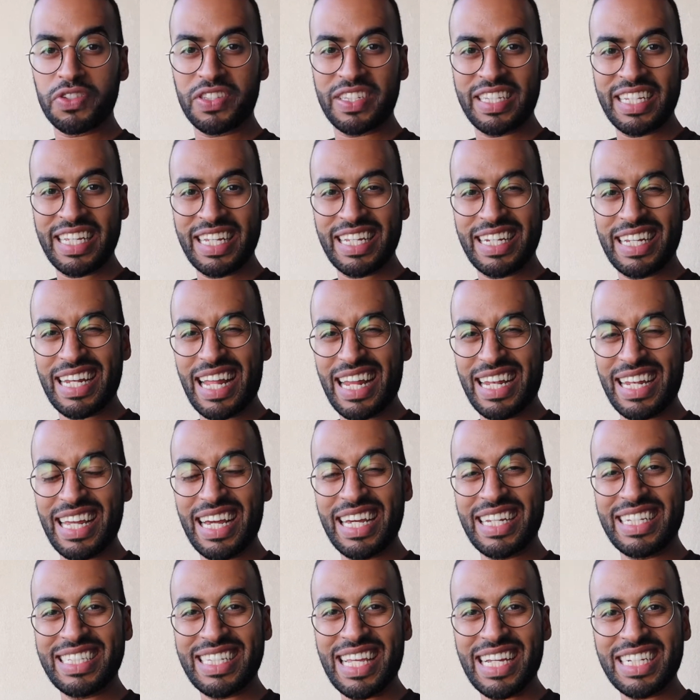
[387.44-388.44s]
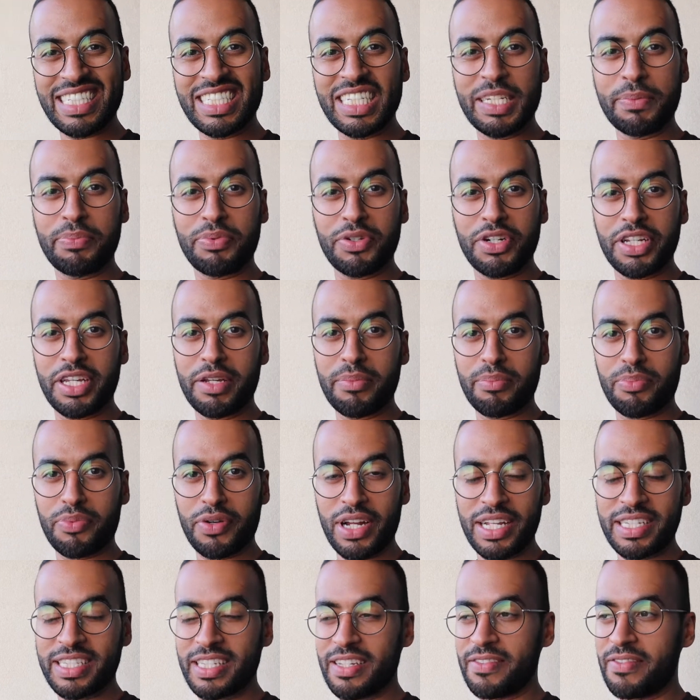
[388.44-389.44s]
seeing it at night is actually pretty
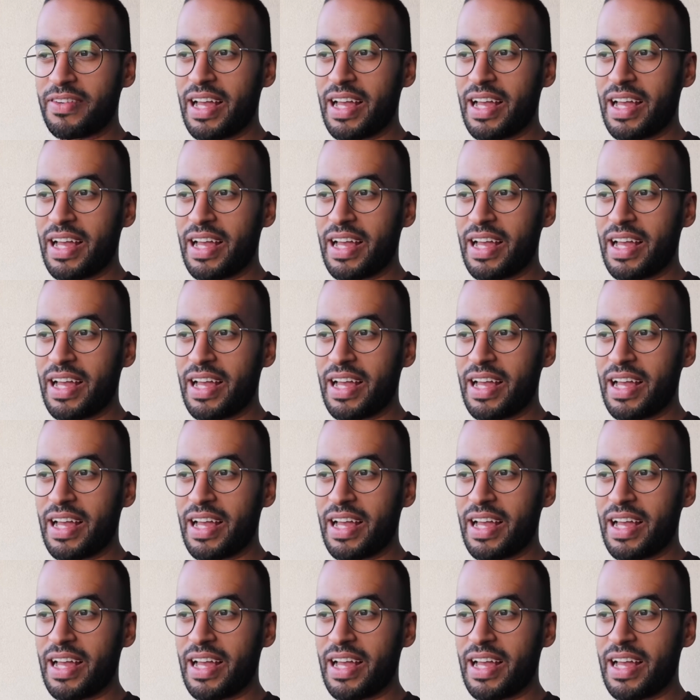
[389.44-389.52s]
impressive,